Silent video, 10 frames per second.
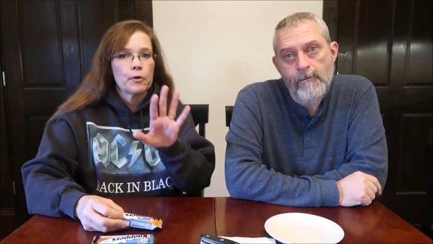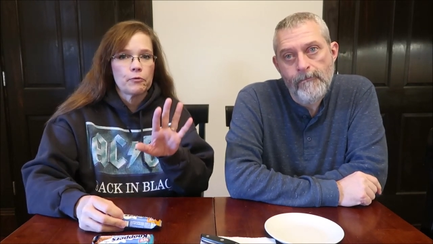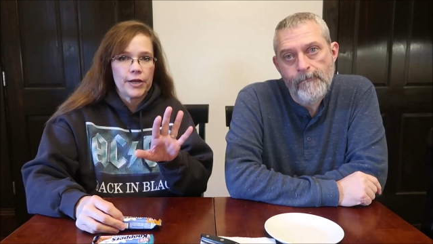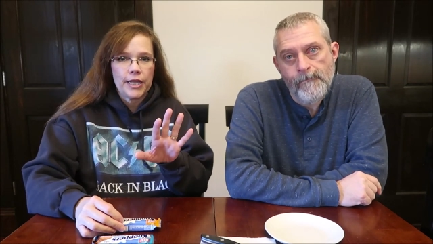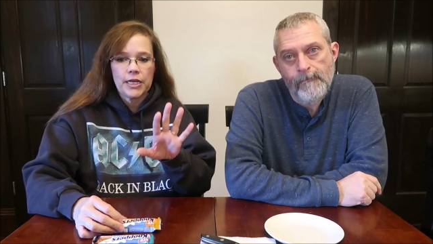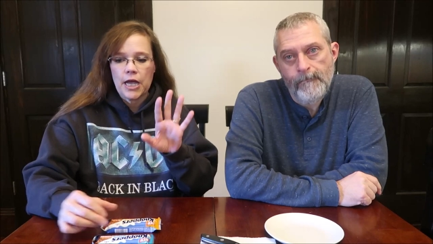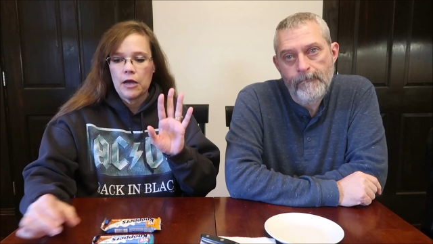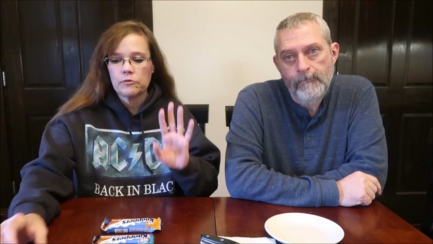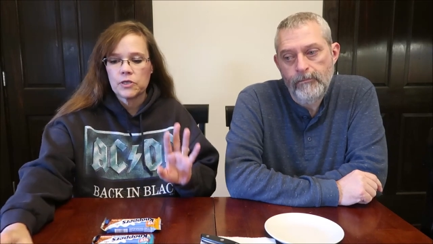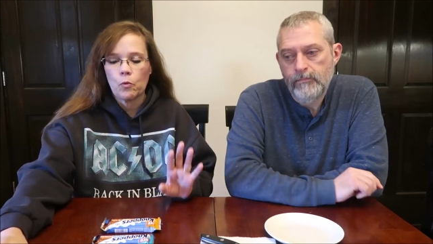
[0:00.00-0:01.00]
Speaker 1: Maria
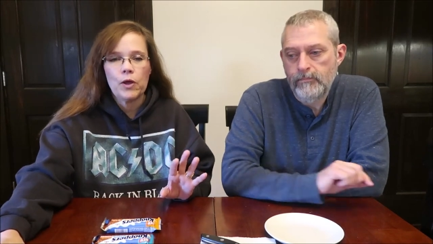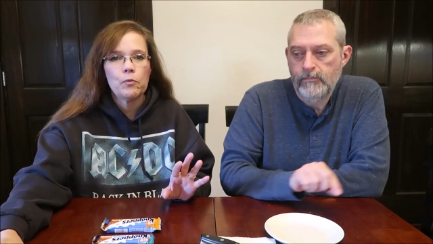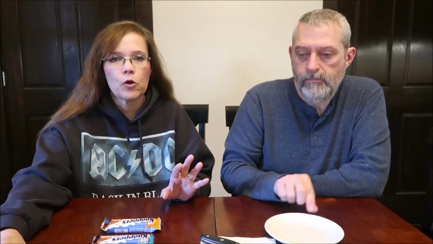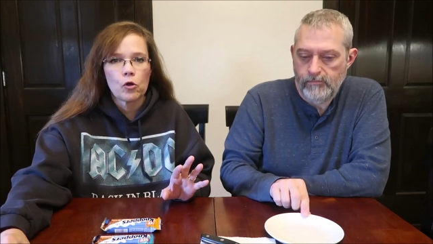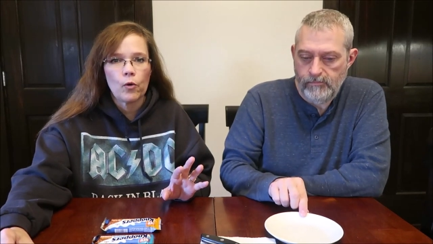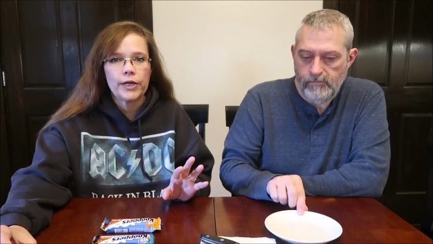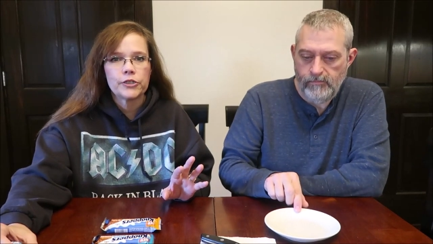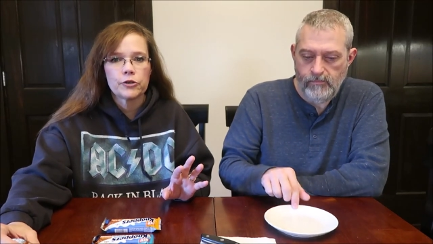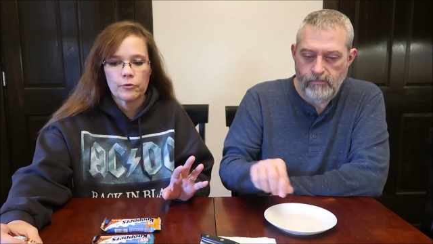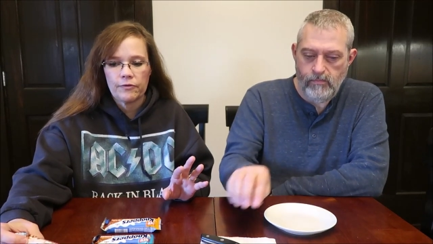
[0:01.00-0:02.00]
knows, we were going
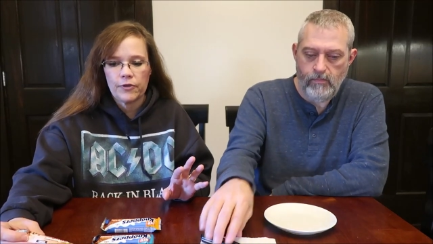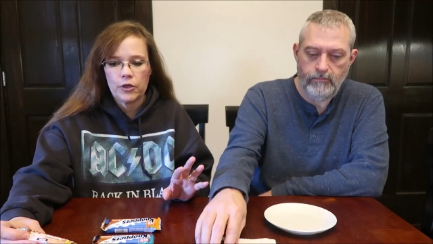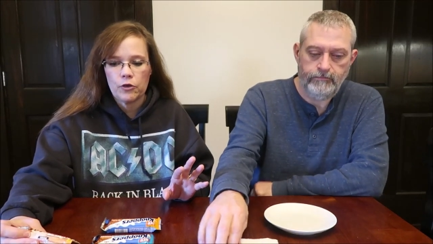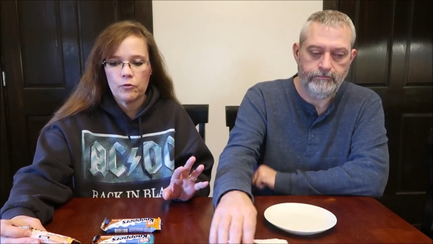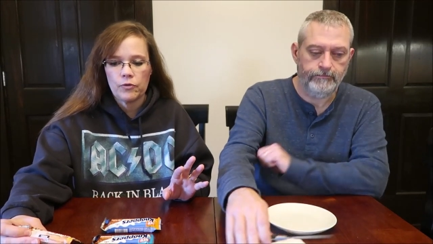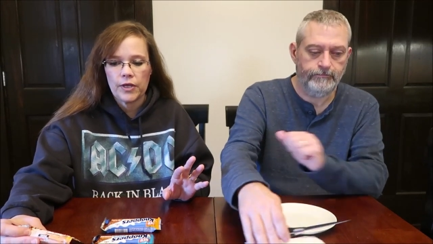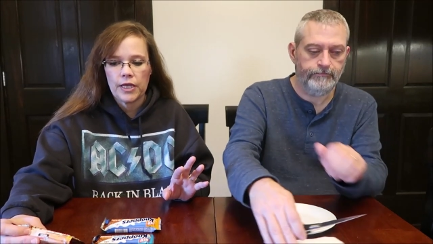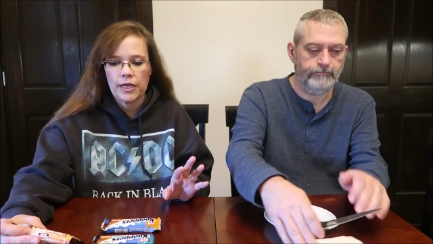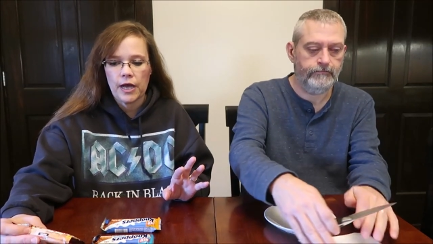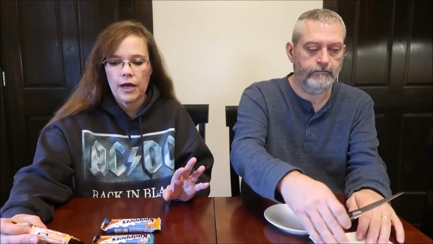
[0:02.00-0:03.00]
to review
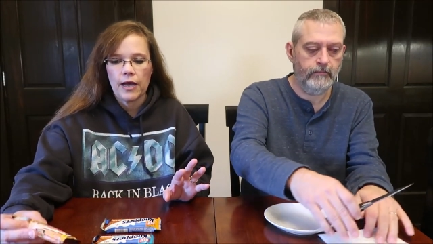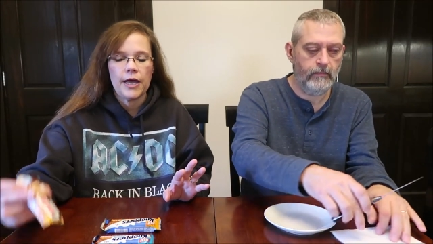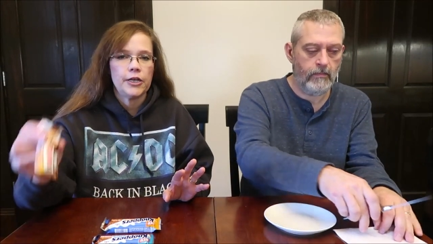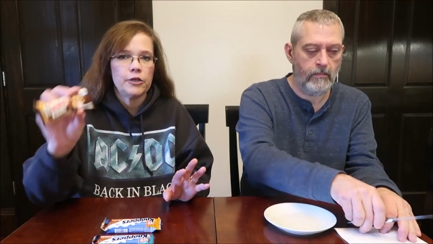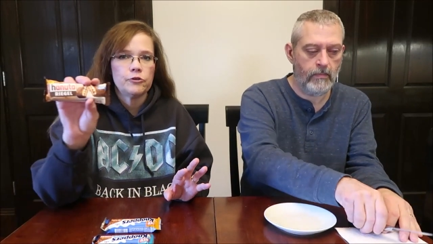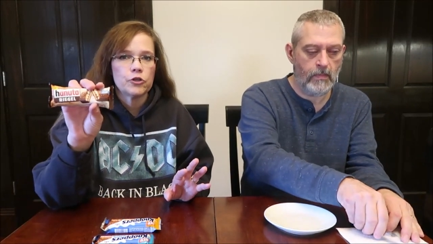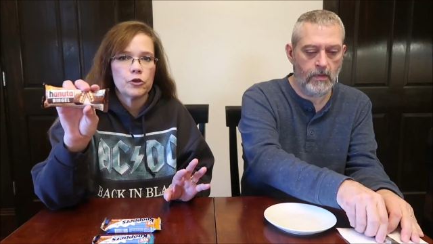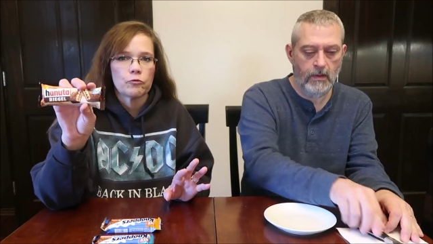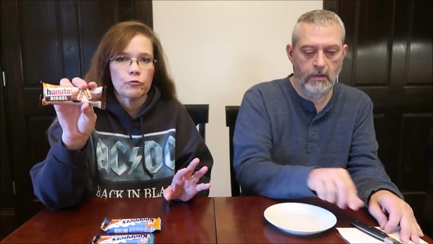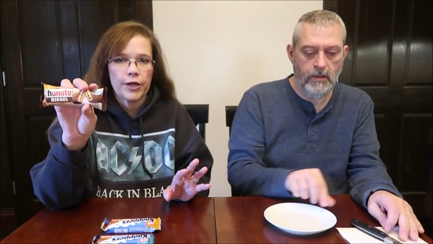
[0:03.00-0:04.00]
the uh,
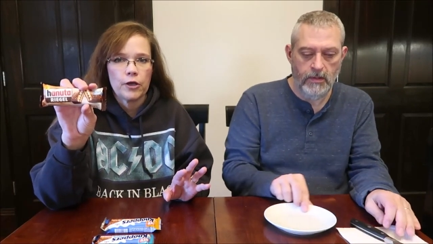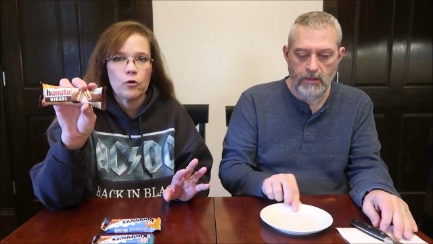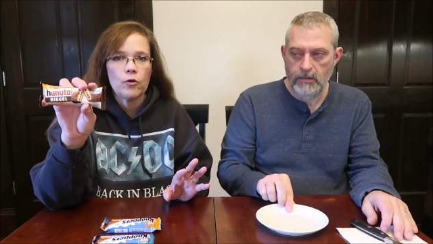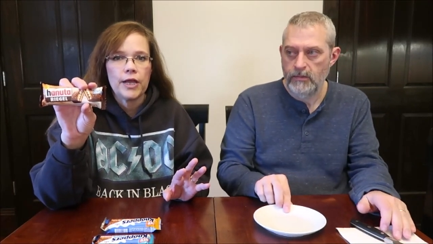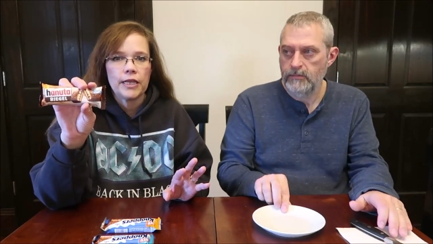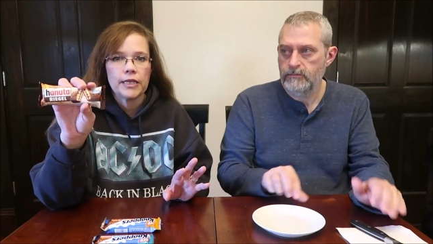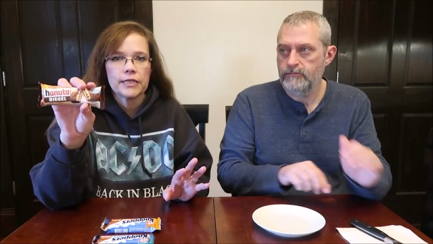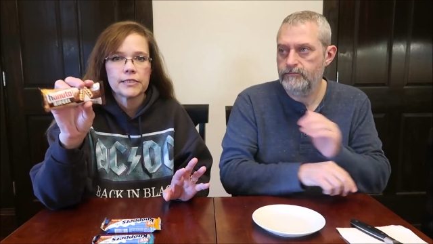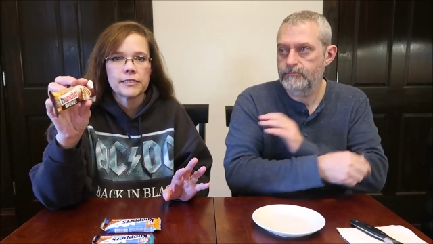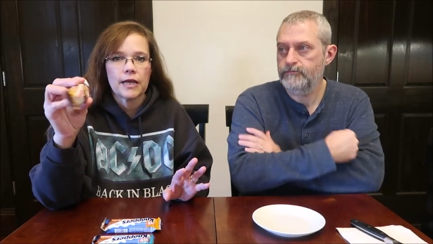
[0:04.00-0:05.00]
Hanuta Riegel in
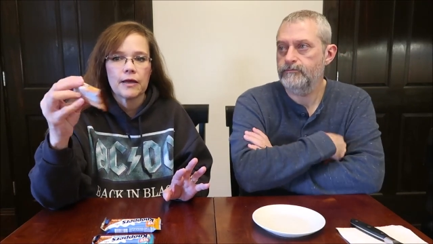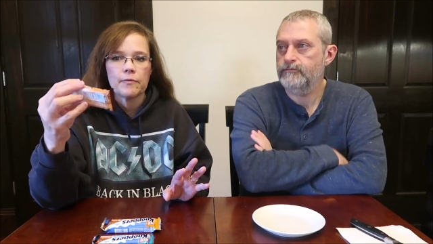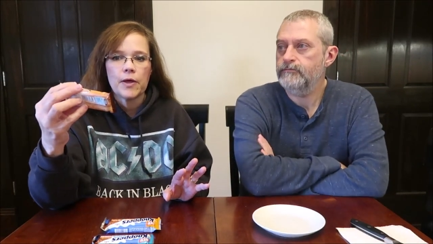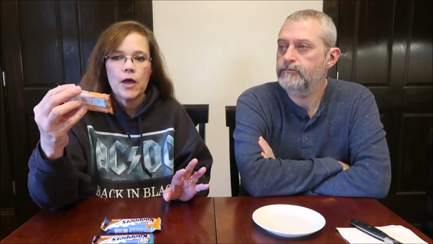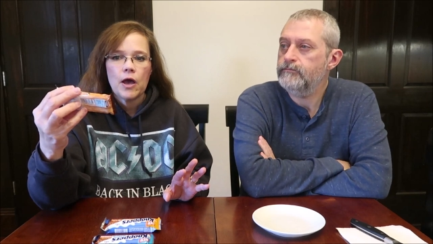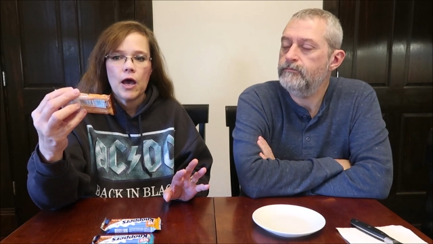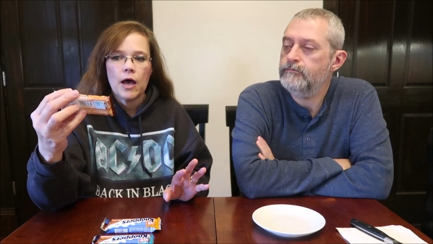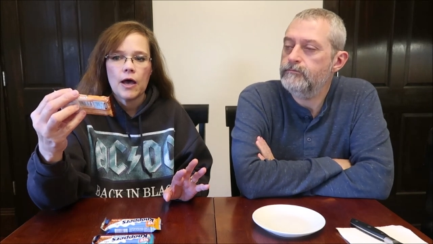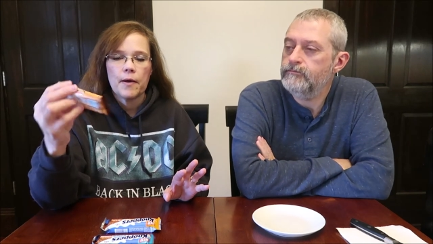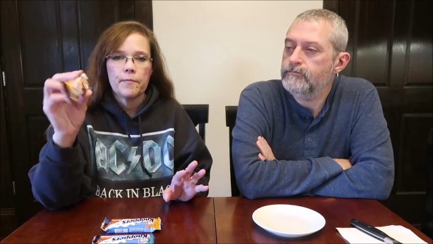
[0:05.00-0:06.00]
this uh,
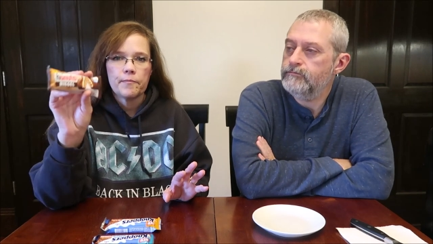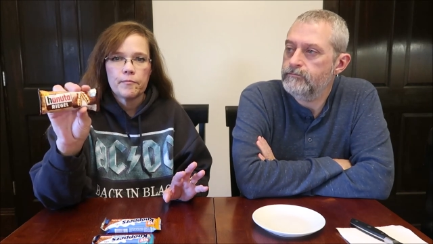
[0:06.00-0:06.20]
uh,